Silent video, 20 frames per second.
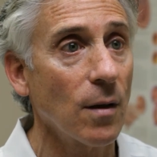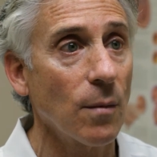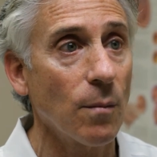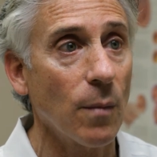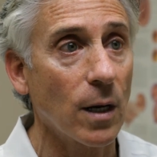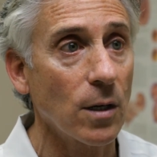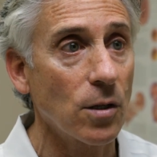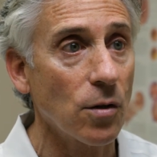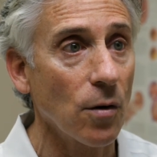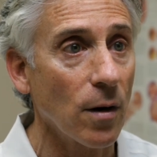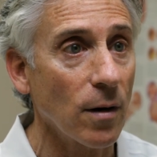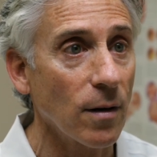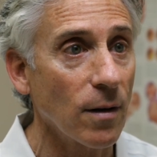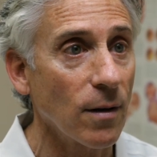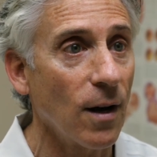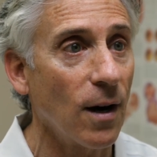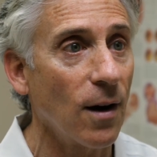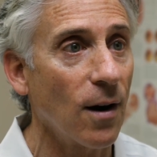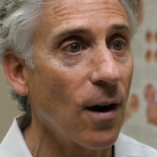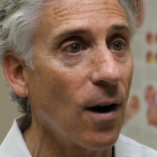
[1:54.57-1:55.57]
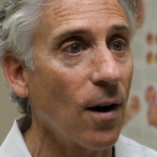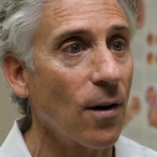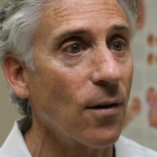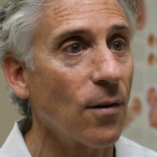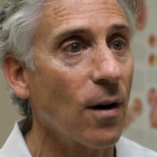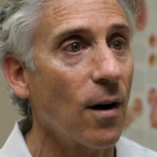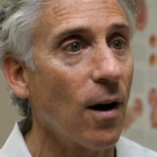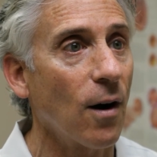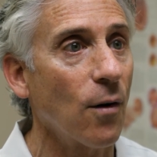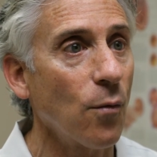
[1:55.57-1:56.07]
making sure our, uh, our,
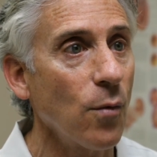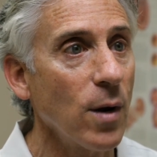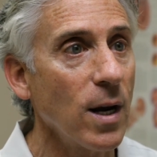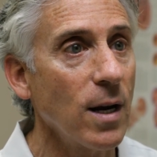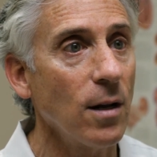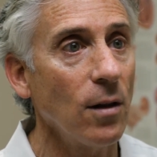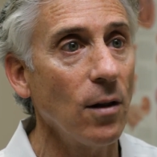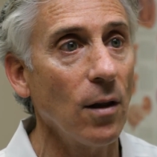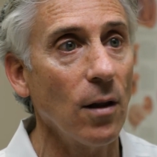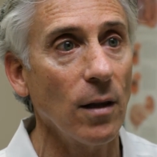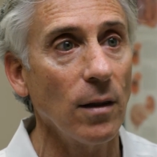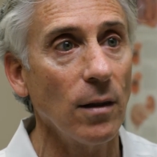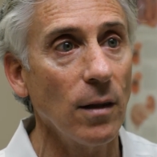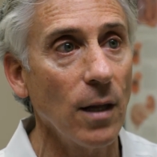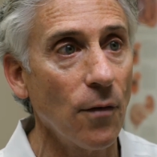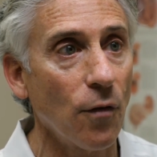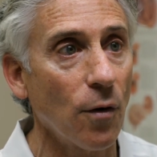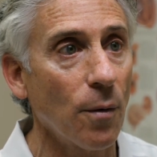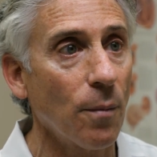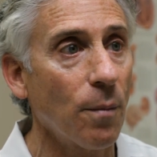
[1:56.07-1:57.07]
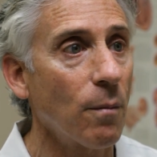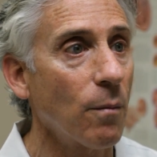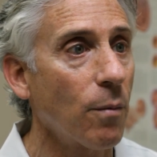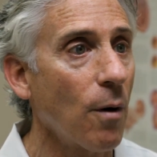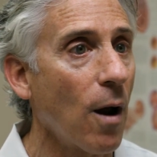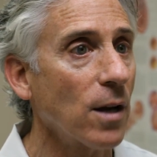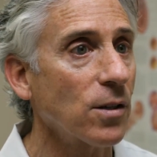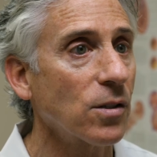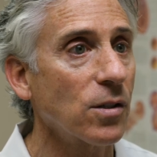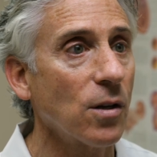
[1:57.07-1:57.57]
our, renal liver
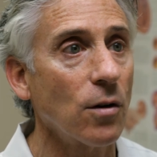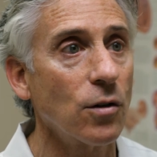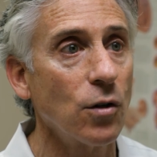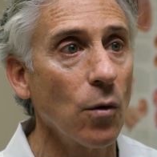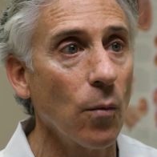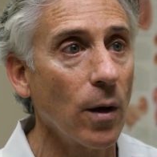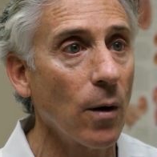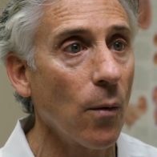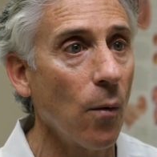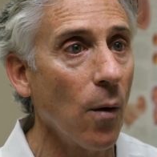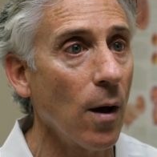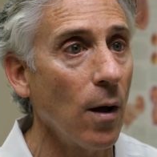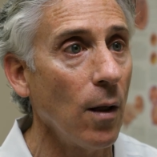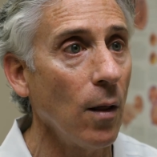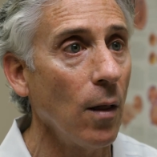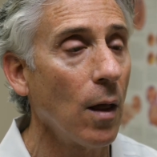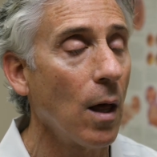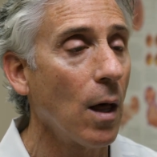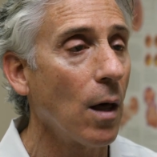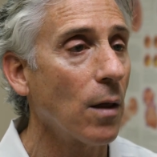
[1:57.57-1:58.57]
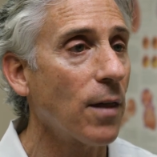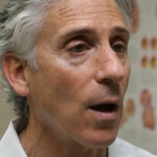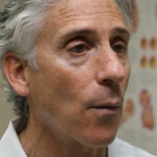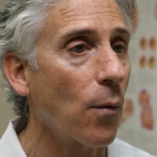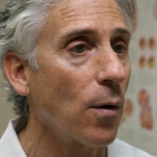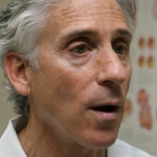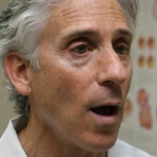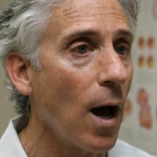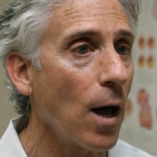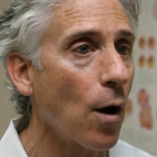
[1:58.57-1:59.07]
processes are doing well, that we're
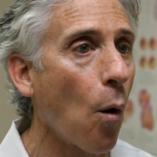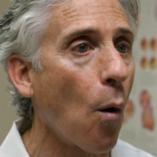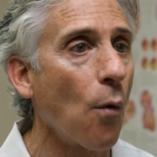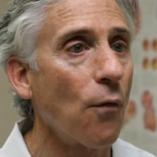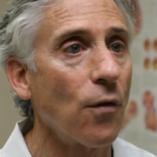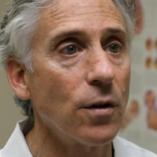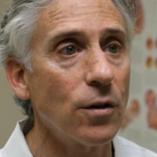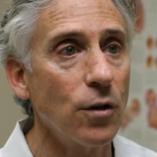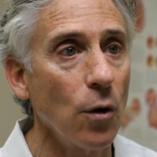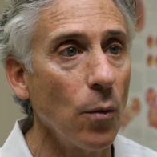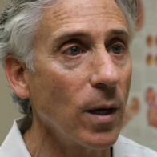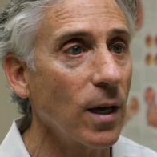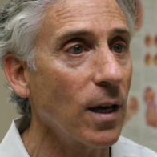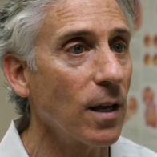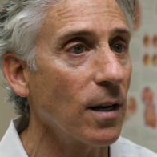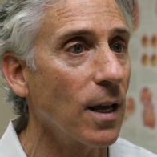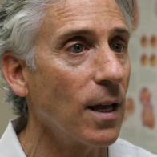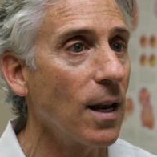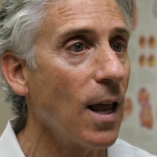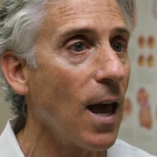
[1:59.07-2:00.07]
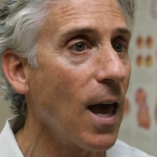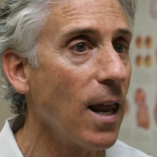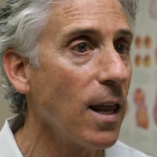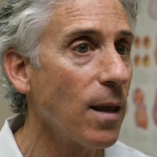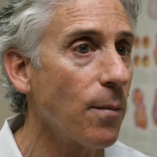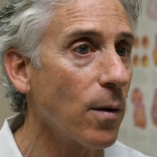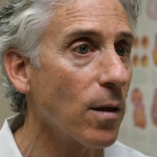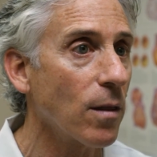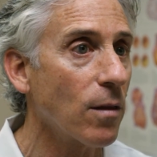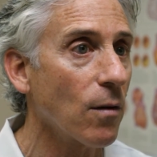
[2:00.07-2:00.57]
not overdoing it in
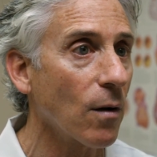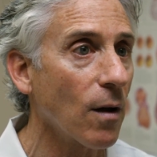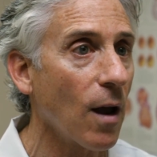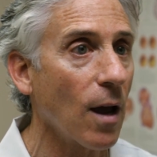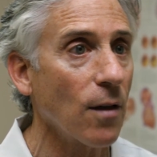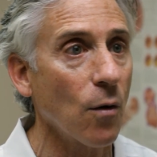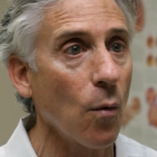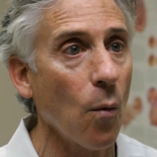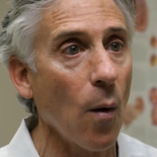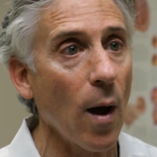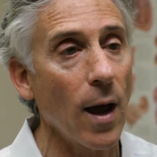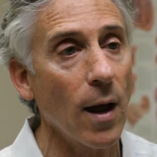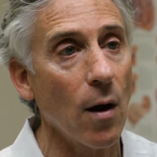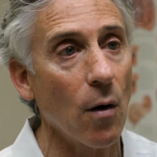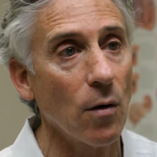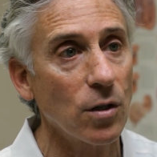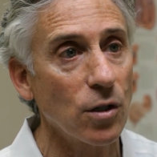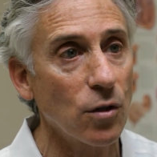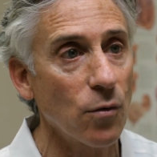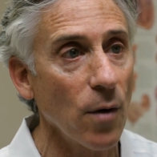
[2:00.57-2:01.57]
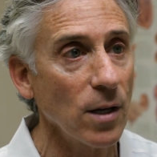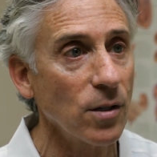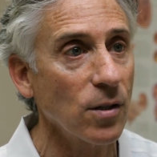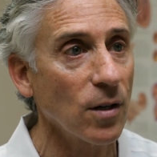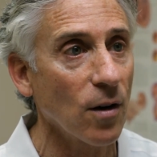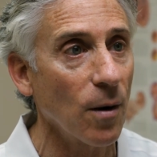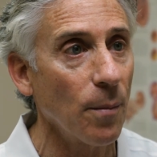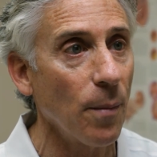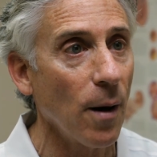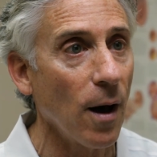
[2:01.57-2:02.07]
any other way or stressing
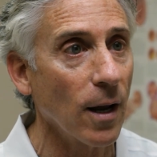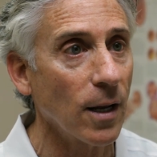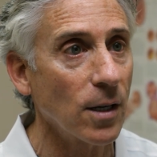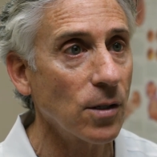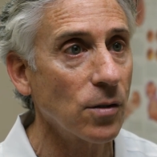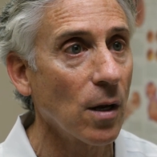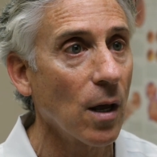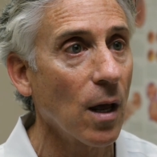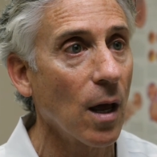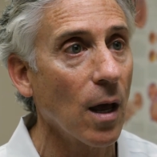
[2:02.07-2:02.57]
our bodies